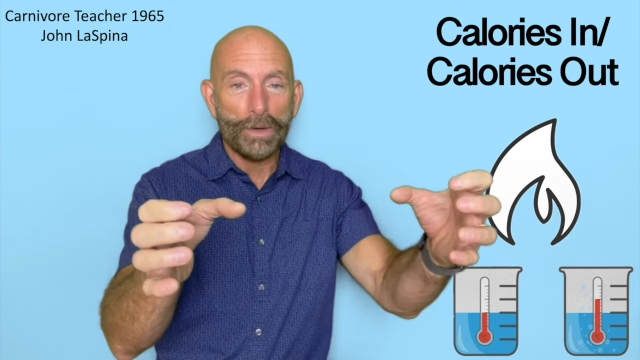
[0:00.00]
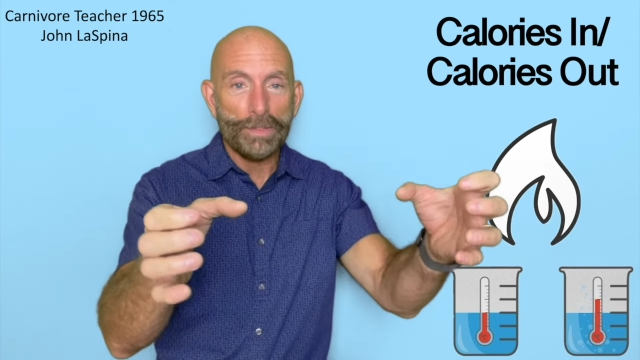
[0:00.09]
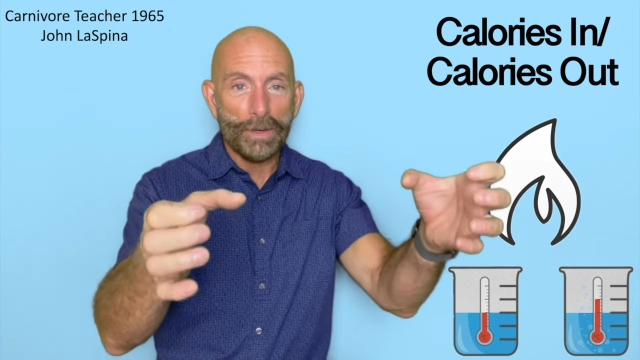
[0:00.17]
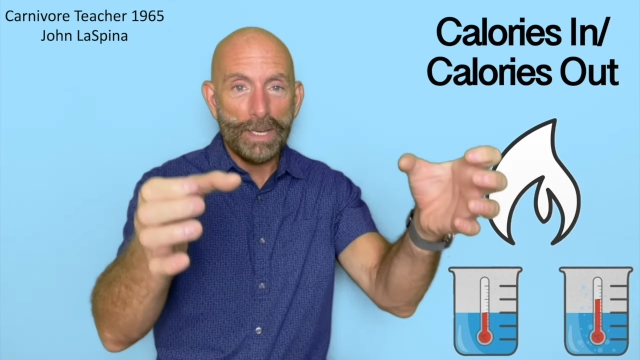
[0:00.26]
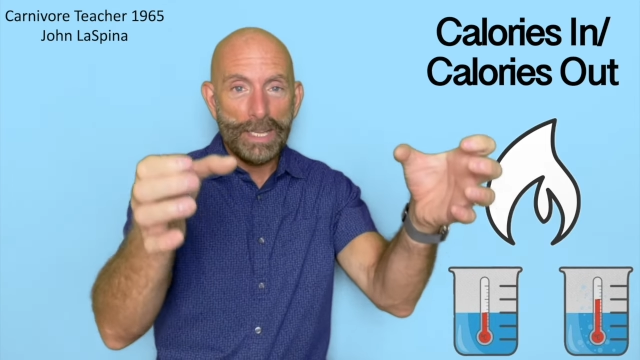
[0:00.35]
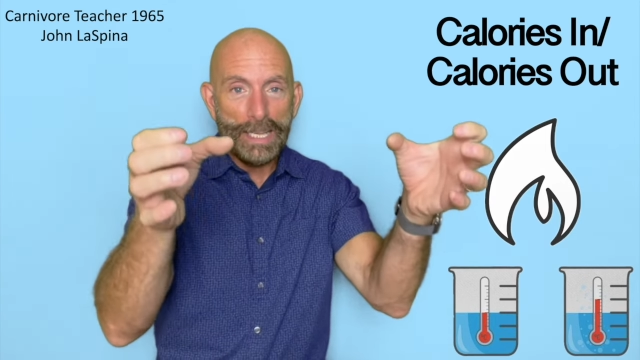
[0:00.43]
and
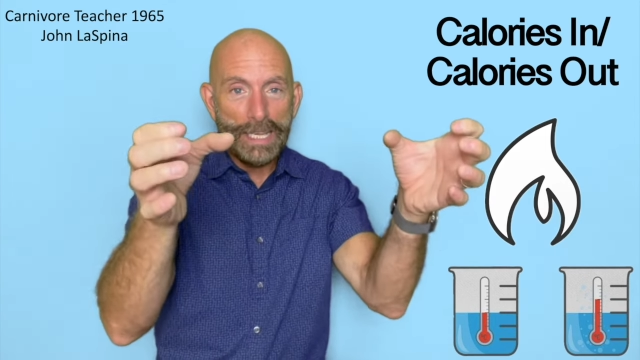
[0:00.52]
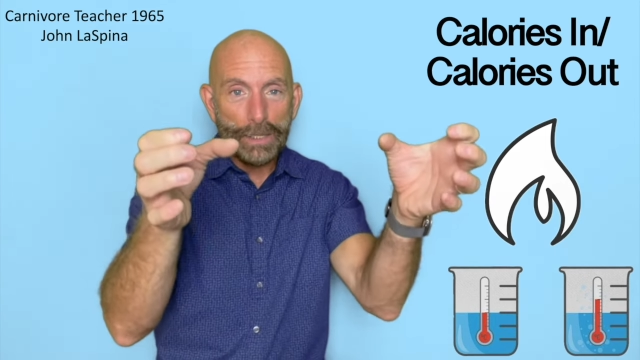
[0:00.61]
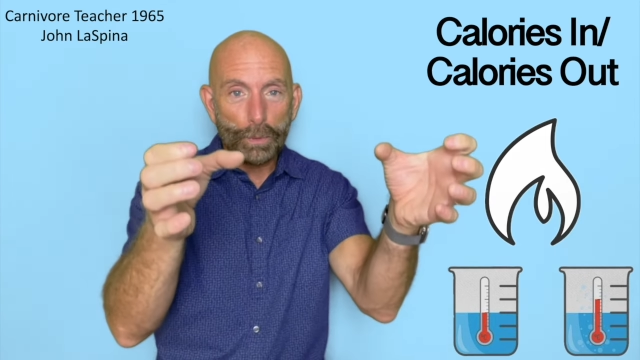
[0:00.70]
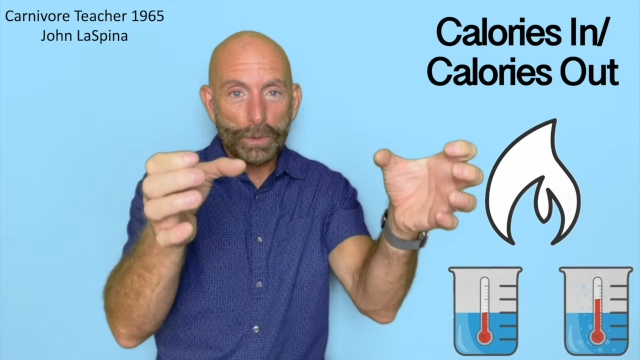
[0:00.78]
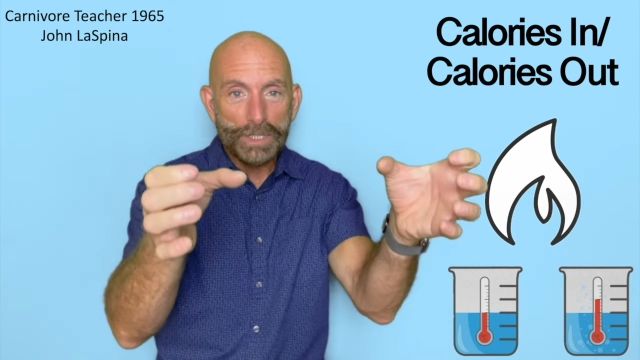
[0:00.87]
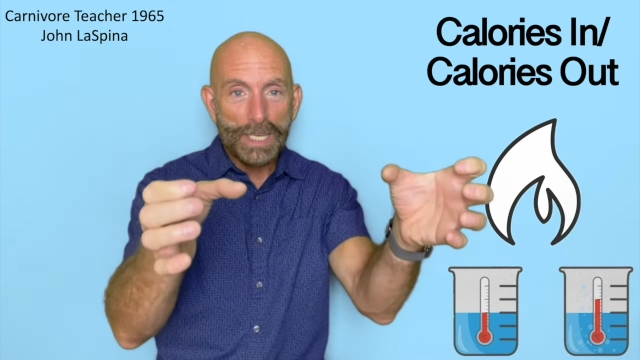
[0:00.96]
they're
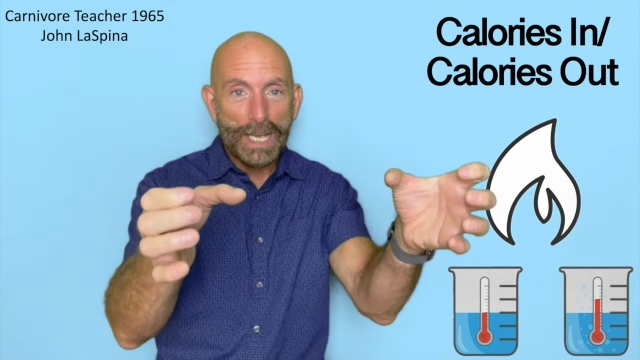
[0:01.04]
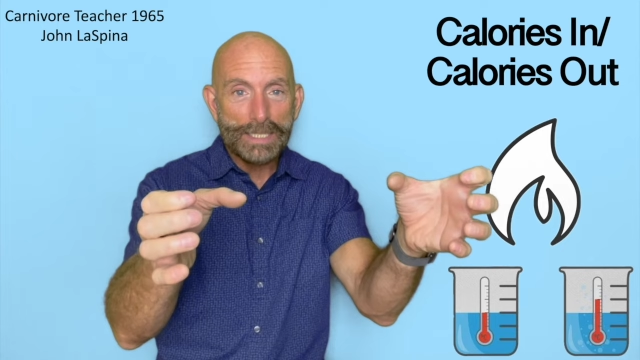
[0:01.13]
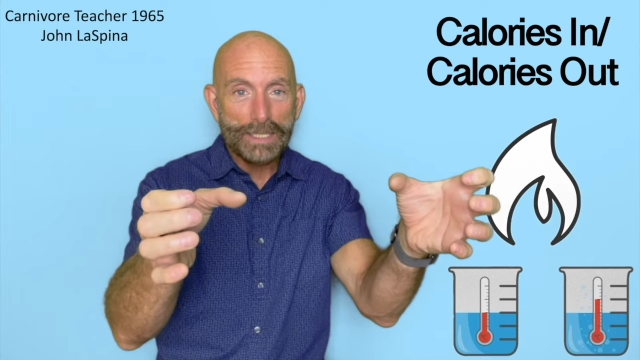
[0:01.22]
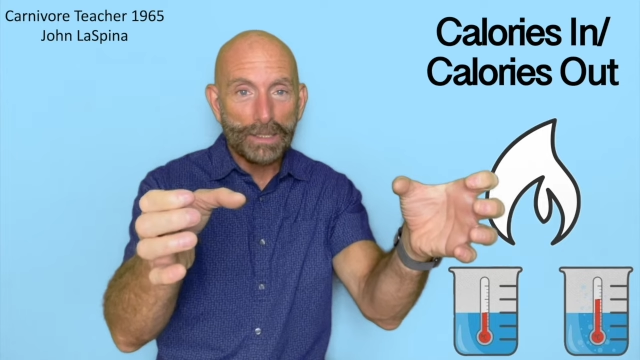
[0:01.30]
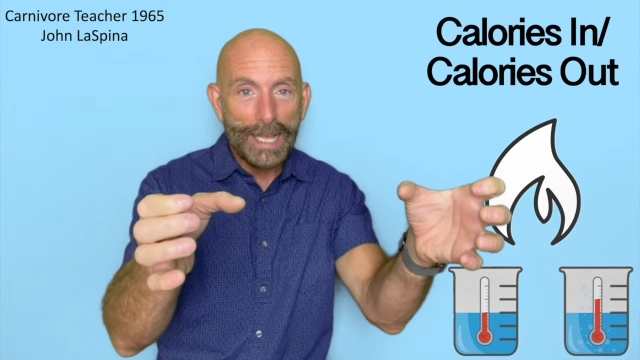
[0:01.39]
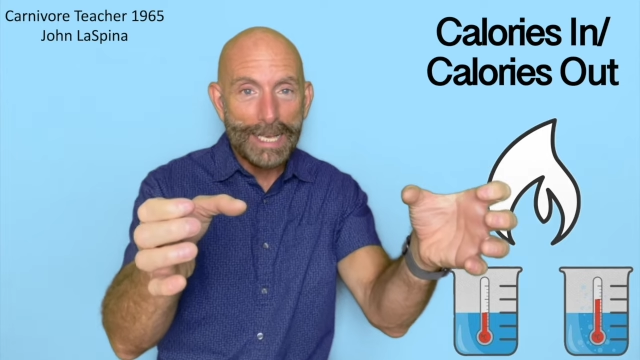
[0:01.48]

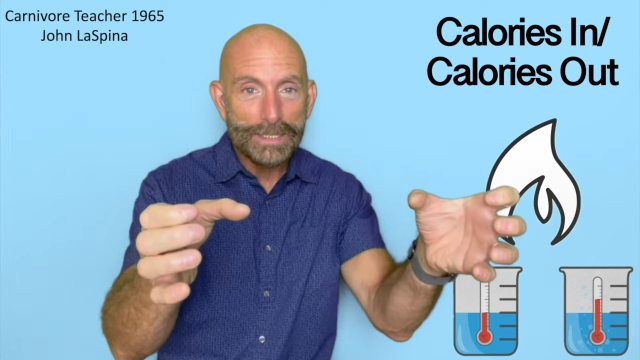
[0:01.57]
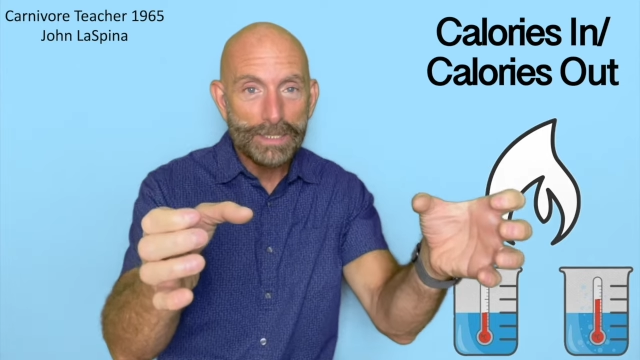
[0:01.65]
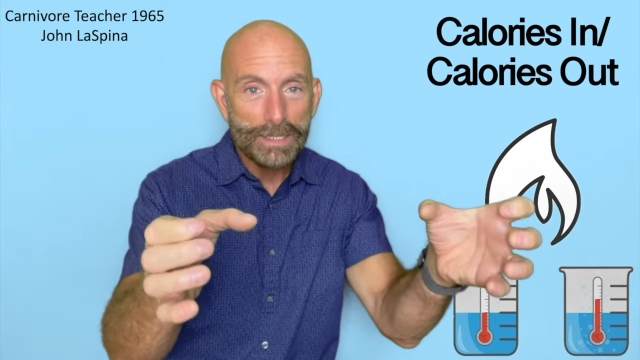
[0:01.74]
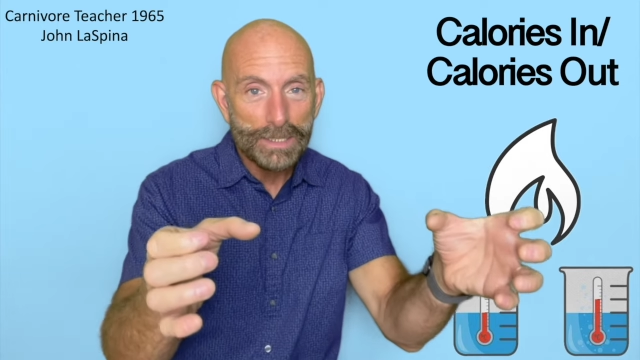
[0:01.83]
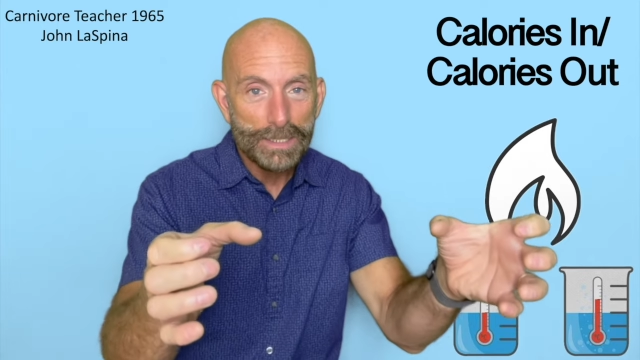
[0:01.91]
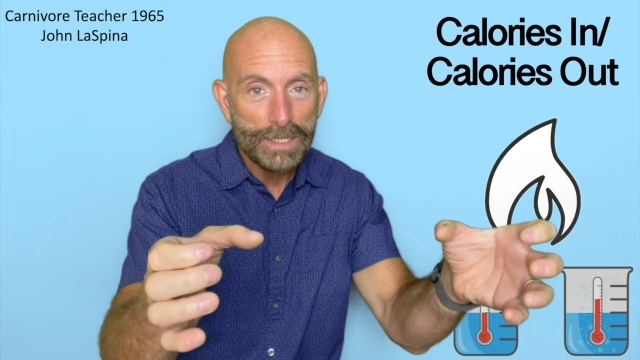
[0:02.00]
equal-sized
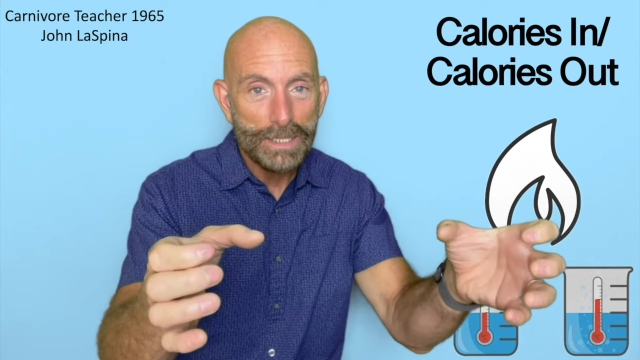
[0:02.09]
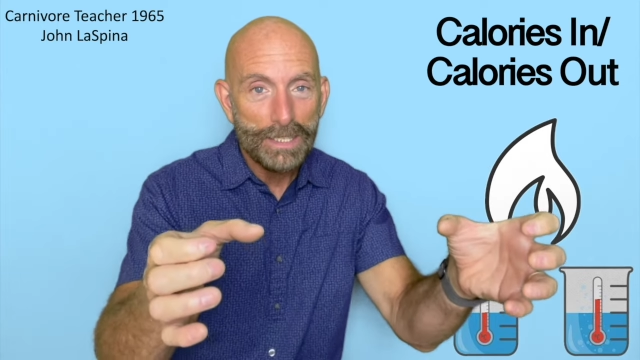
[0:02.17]
glasses